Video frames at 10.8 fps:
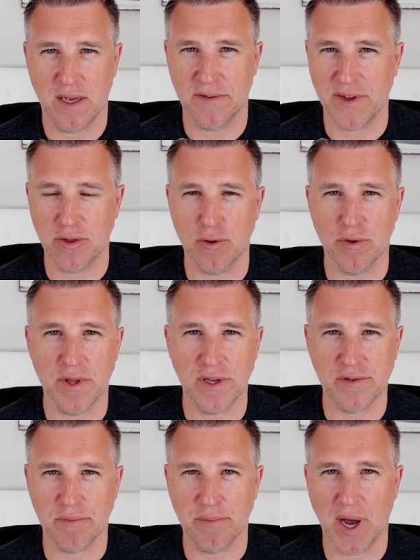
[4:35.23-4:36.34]
If either of
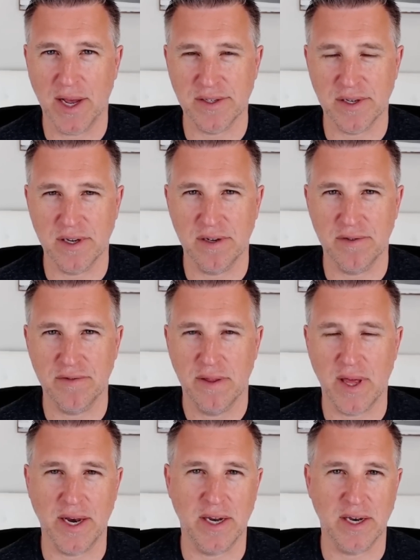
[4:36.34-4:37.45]
these are positive,
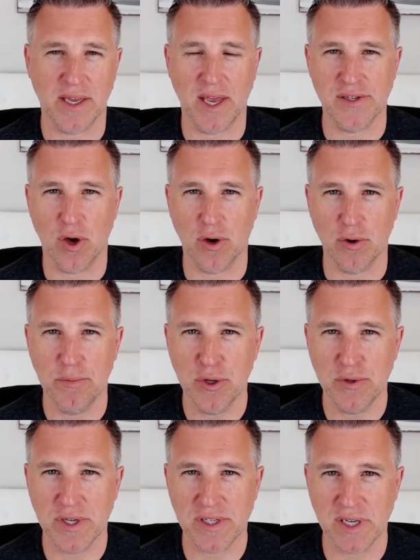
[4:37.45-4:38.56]
that indicates
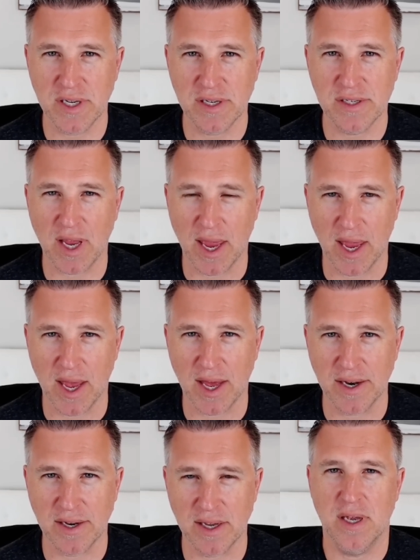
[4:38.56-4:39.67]
autoimmune disease,
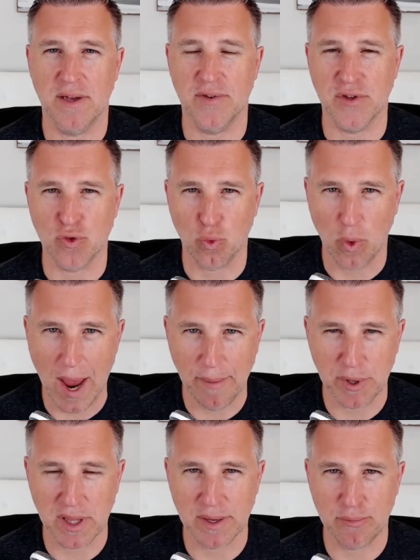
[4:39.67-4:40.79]
and if it's
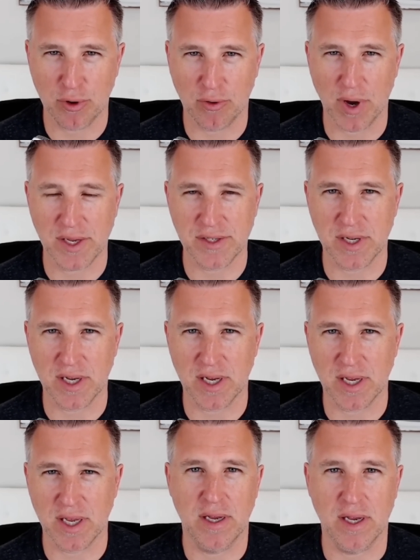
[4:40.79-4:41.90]
rapidly
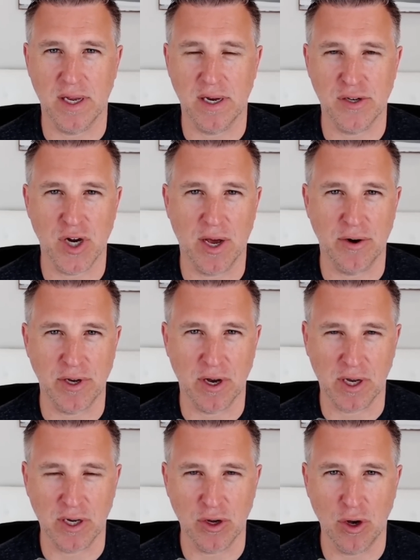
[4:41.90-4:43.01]
progressing in a child or
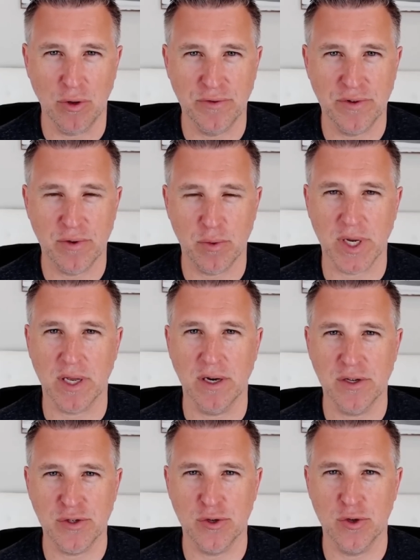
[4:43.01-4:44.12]
young adult, we can
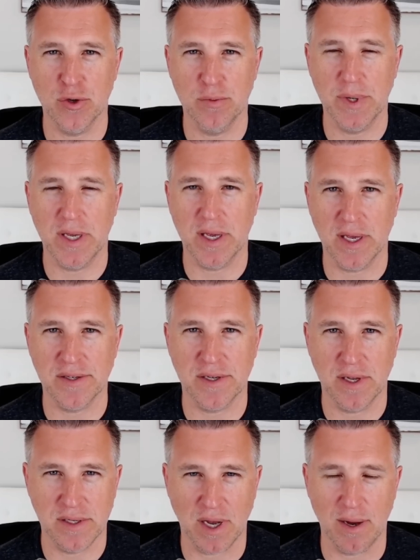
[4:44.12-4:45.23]
assume it's
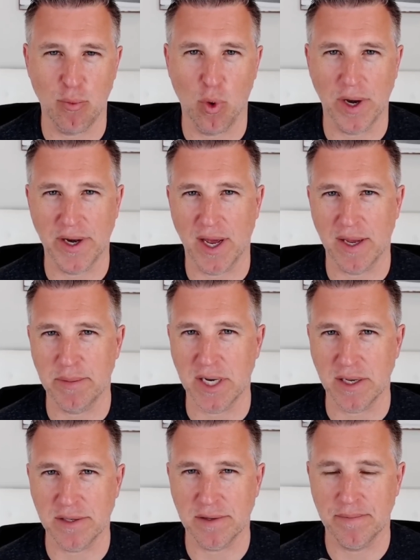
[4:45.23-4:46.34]
type 1
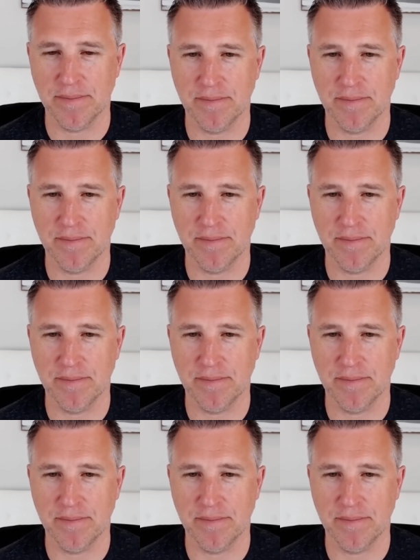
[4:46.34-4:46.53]
diabetes.